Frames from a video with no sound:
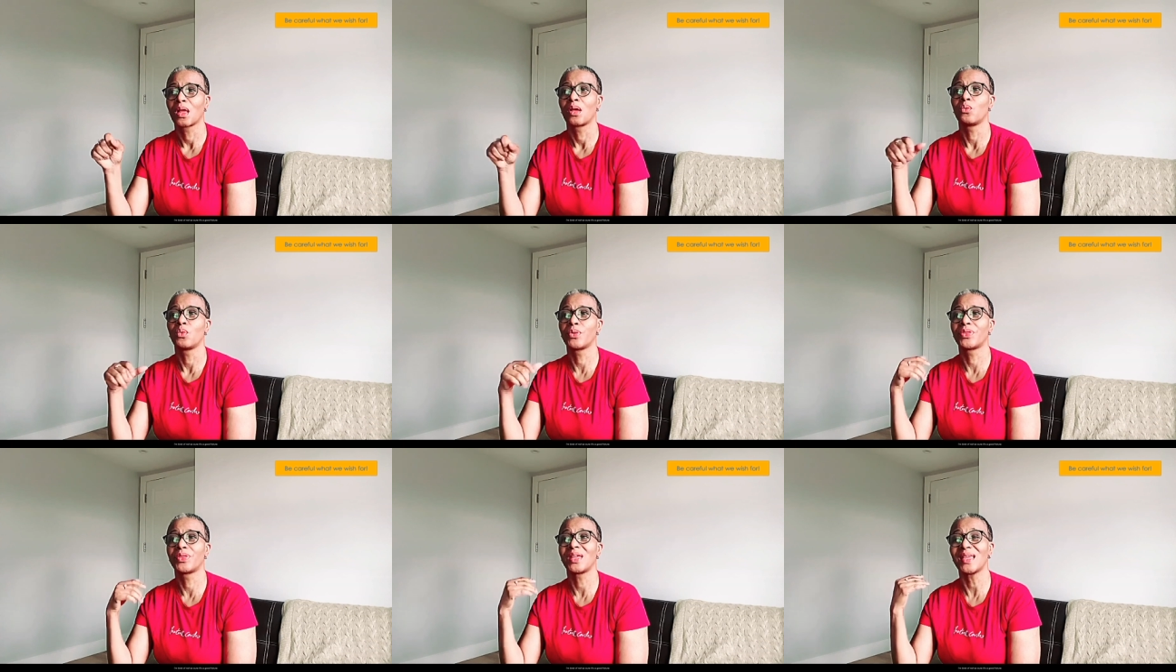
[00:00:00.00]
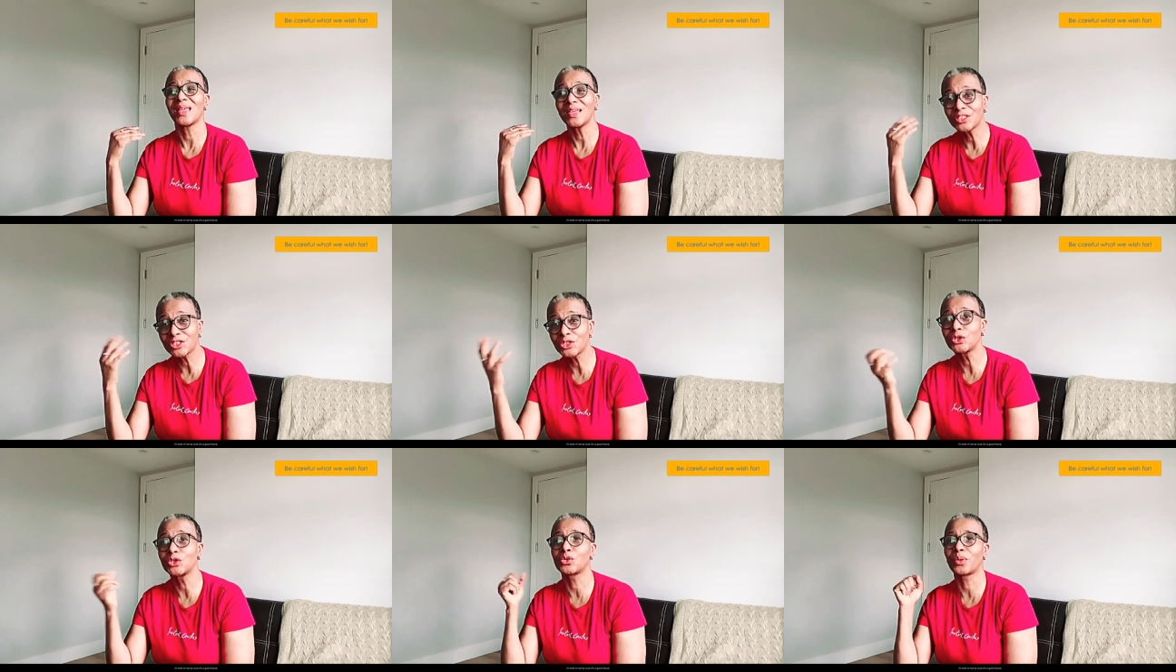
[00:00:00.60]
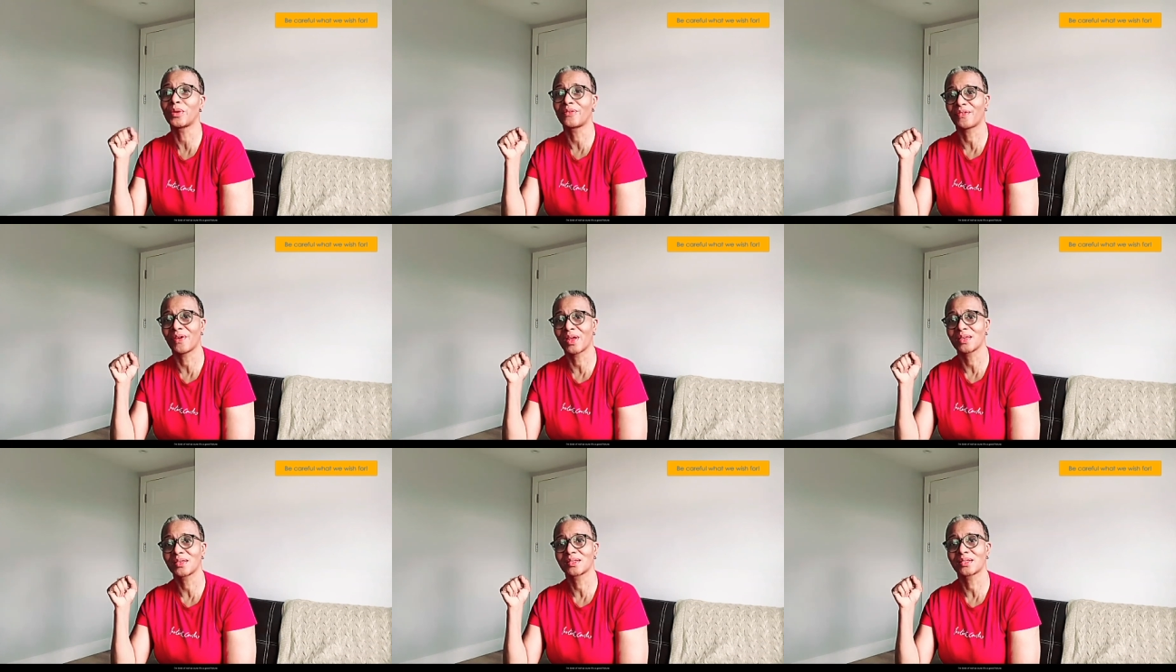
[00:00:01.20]
with the issues we
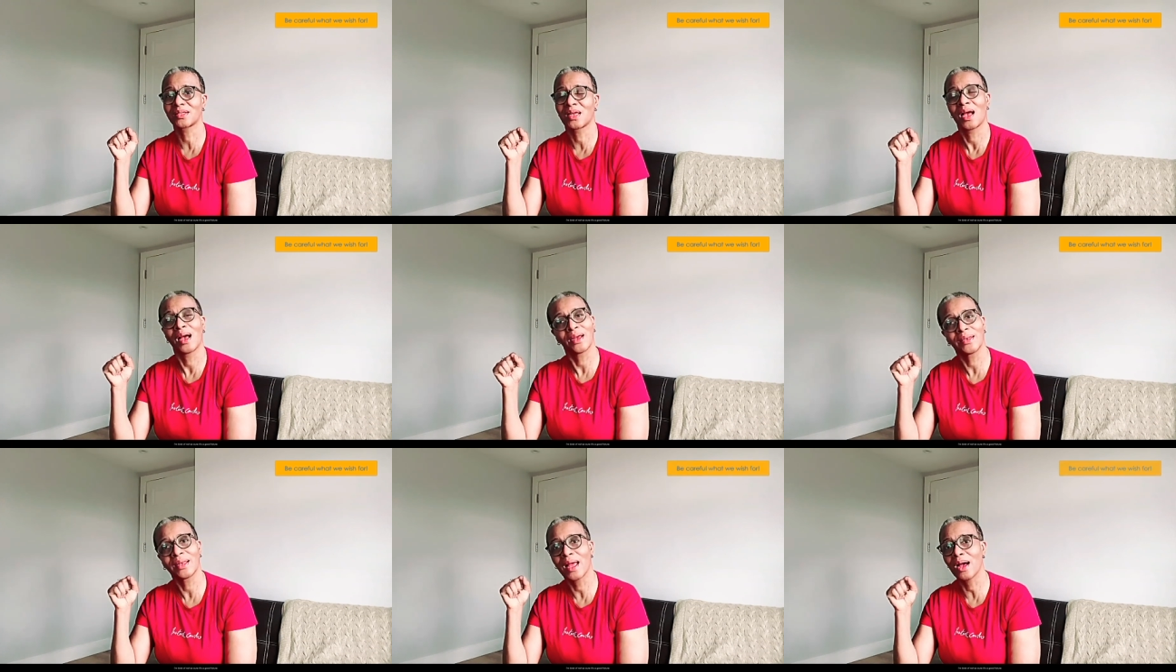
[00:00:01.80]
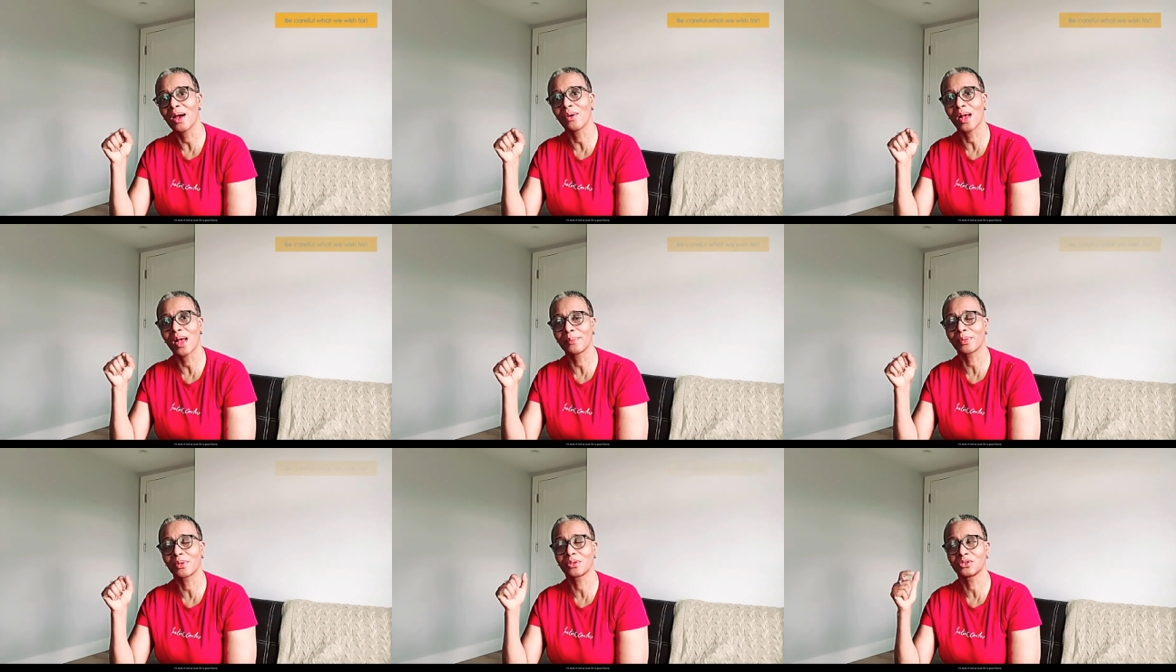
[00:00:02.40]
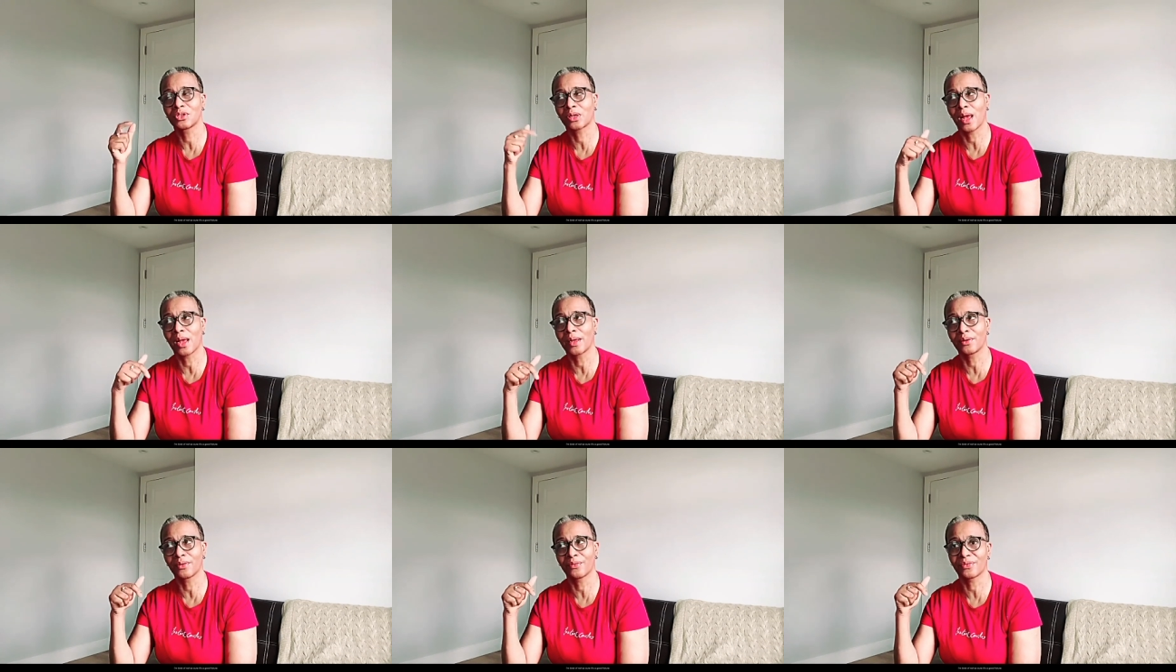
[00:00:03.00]
face, I now am
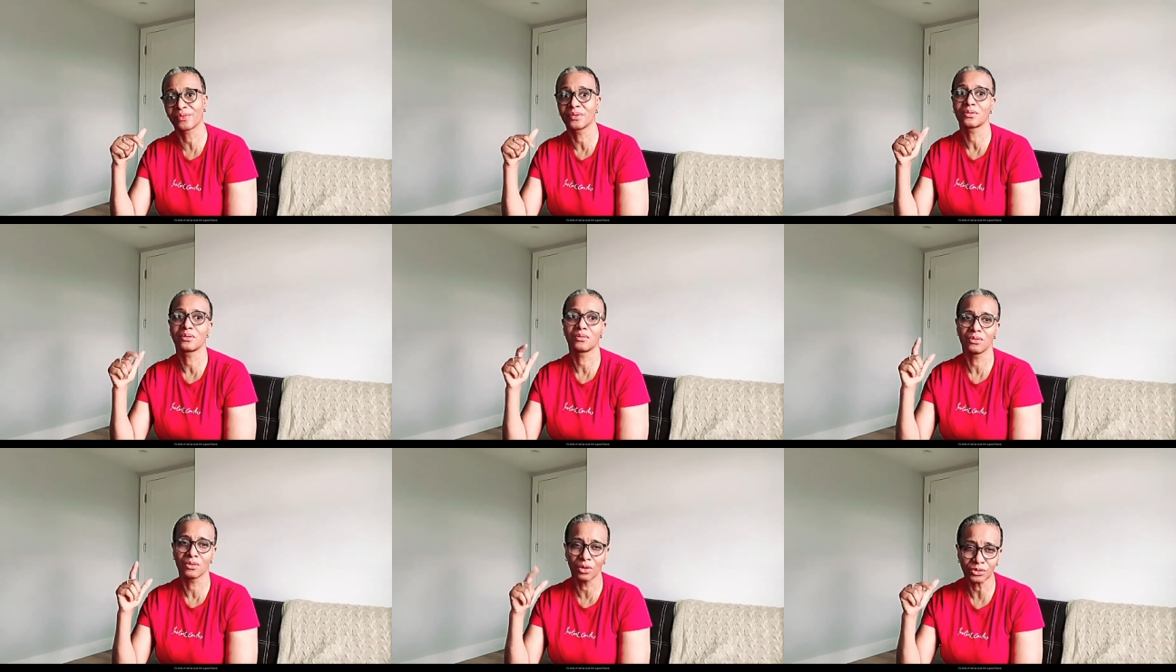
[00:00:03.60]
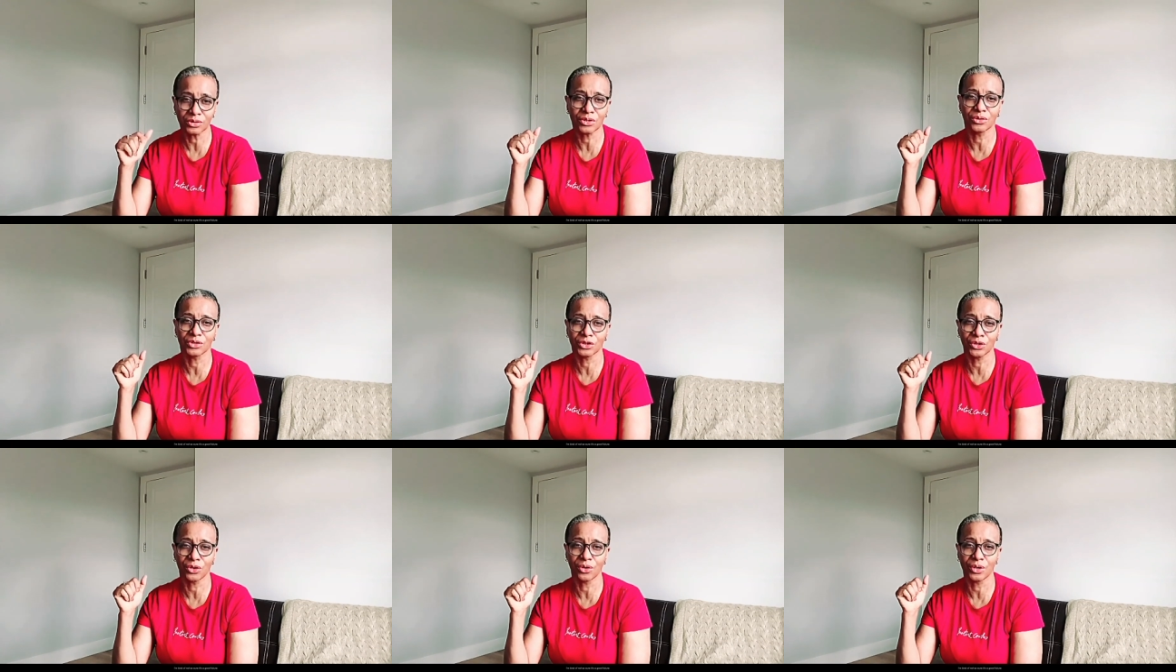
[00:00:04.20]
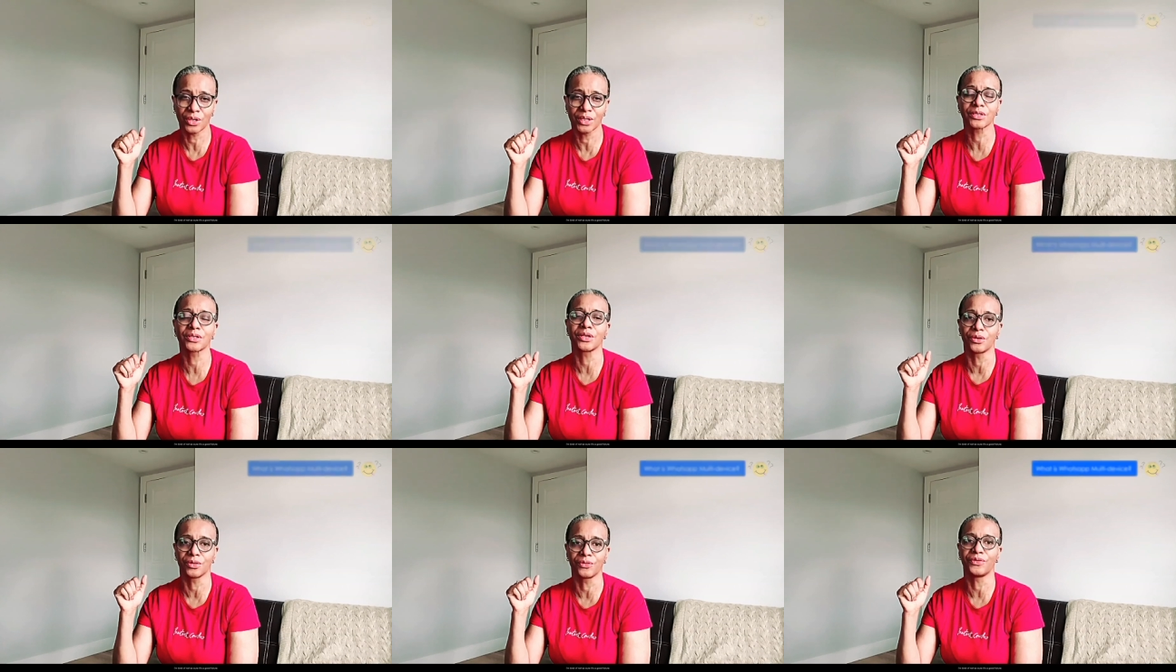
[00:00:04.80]
kind of not so sure it's a good